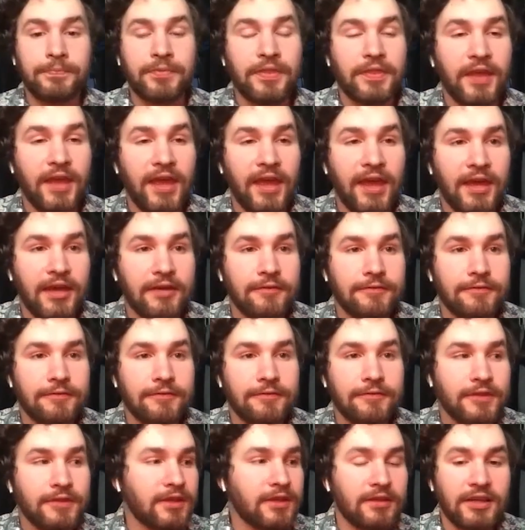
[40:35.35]
they have
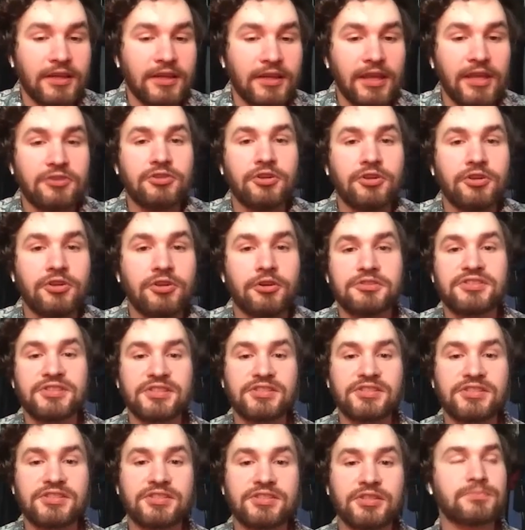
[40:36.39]
the, like internal
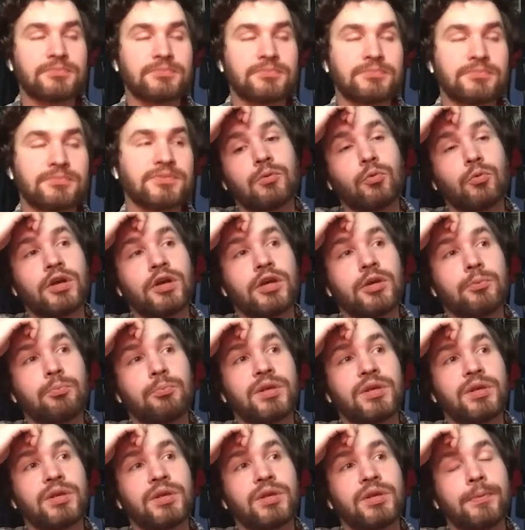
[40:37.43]
systems where
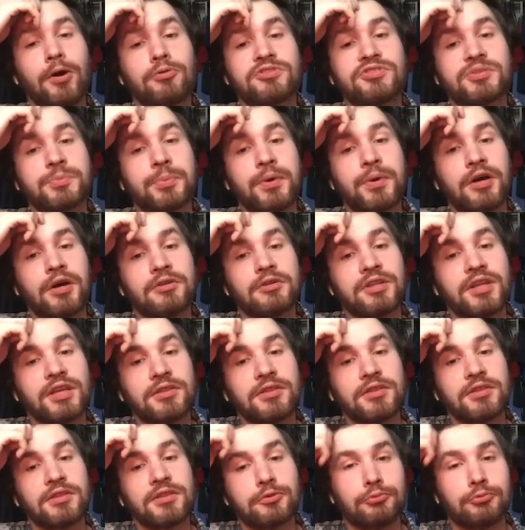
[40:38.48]
people post about
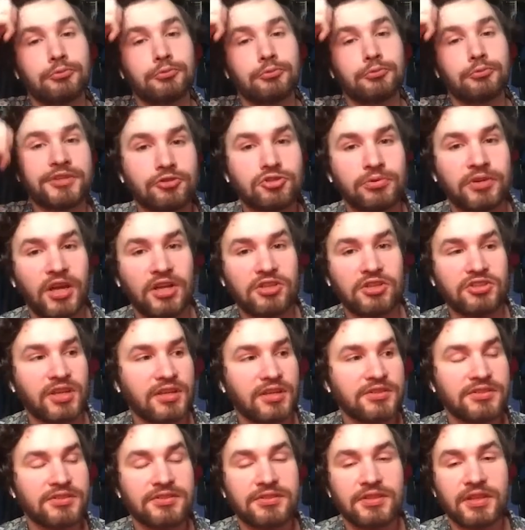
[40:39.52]
like the research
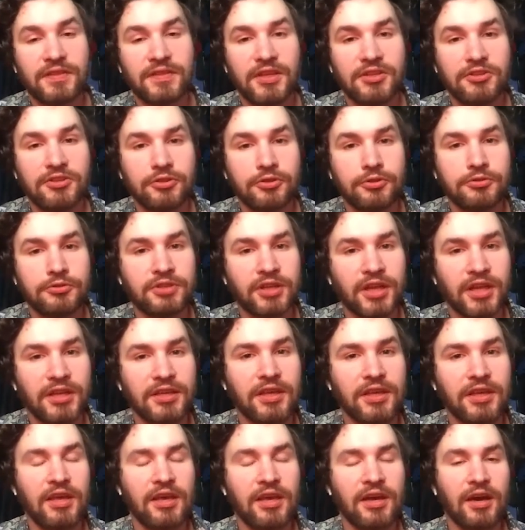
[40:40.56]
projects that they do,
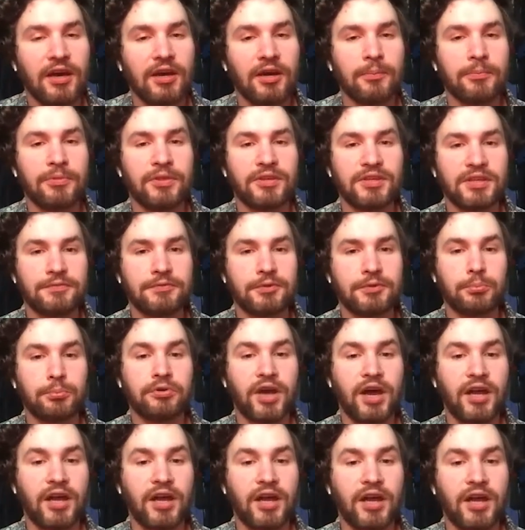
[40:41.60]
like um, the different
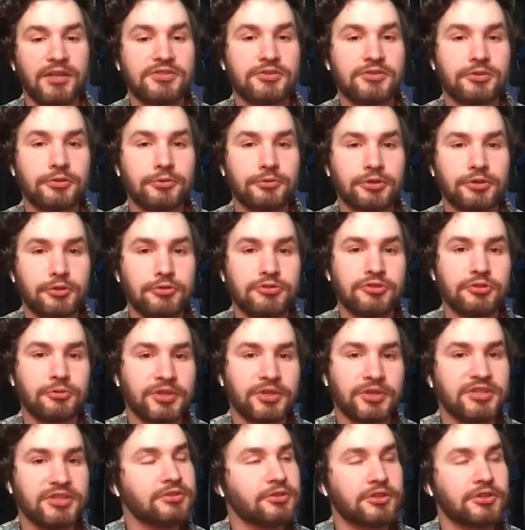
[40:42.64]
products do user
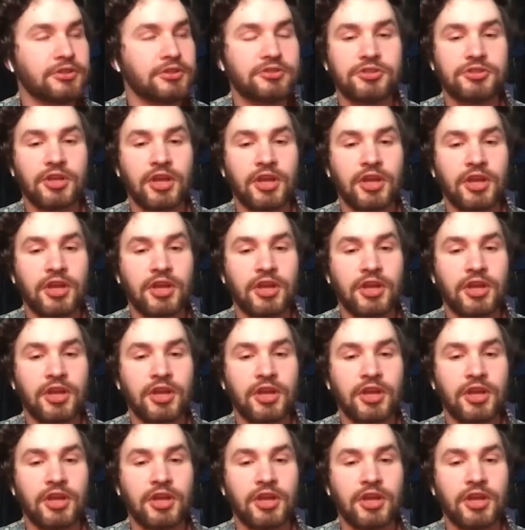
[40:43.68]
research